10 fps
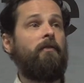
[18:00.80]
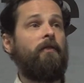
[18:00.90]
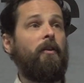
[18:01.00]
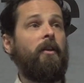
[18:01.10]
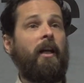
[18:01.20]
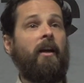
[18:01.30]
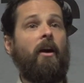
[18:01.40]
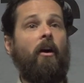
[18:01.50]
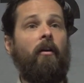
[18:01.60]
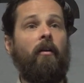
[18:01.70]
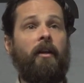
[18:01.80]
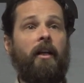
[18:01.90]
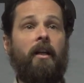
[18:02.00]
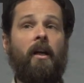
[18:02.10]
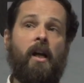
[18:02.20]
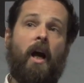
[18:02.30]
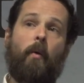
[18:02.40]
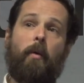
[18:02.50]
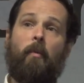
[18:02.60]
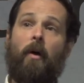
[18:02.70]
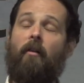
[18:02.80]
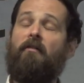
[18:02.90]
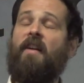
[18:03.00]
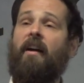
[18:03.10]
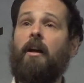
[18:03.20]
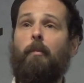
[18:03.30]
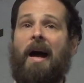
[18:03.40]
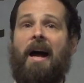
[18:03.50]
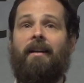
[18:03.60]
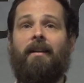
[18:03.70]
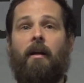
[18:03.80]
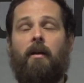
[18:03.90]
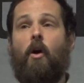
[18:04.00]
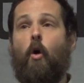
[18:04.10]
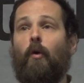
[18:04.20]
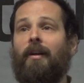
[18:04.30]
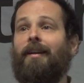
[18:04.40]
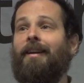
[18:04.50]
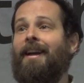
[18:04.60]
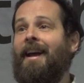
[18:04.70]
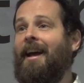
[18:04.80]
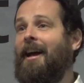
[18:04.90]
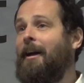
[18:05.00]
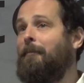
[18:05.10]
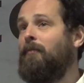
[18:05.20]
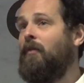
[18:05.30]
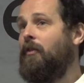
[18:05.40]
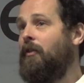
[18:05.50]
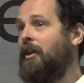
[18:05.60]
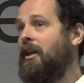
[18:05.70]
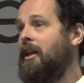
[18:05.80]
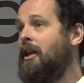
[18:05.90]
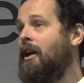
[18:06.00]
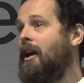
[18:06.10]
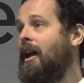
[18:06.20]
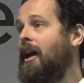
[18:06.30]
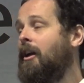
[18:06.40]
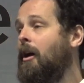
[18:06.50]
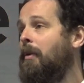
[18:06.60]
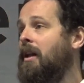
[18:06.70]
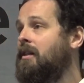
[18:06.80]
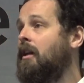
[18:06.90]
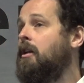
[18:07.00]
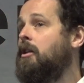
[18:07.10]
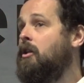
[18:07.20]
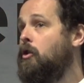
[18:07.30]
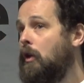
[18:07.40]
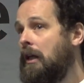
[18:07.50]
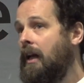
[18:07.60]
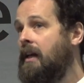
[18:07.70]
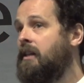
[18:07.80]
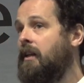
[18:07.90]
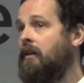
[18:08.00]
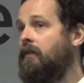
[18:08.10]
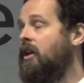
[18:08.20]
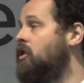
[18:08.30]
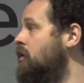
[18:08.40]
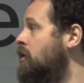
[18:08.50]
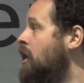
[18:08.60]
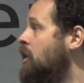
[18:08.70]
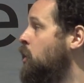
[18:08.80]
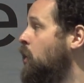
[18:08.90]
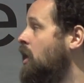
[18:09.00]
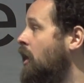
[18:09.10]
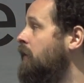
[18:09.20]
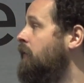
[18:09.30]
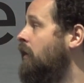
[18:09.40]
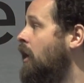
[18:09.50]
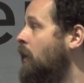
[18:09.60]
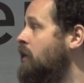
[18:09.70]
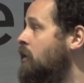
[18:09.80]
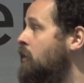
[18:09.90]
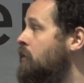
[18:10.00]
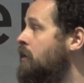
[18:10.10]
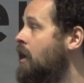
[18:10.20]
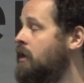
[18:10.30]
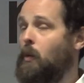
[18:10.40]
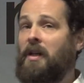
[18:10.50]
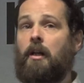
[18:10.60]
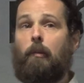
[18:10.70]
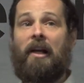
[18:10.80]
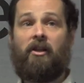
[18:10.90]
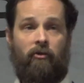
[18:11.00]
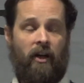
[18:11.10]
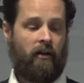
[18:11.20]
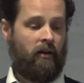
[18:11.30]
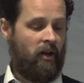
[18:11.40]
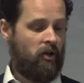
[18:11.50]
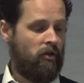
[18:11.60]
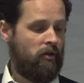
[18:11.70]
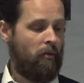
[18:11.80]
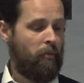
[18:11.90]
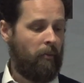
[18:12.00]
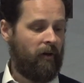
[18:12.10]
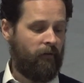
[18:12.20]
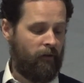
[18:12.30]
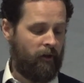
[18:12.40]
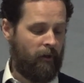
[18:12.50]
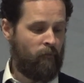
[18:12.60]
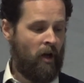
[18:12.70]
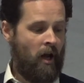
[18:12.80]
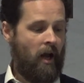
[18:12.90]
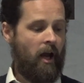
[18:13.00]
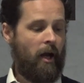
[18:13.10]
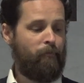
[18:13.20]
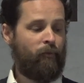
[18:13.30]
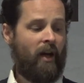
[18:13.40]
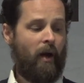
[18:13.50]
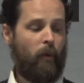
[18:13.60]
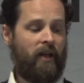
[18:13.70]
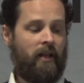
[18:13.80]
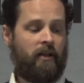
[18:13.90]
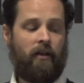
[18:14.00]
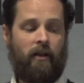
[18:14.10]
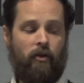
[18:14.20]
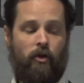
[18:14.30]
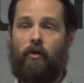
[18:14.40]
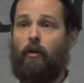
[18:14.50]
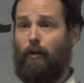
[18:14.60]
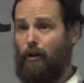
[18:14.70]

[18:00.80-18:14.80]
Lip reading: funding R&D, and we are very bad at holding the companies that utilise that innovation to account for how it's used. So we need to place greater conditions on public funding, and we need to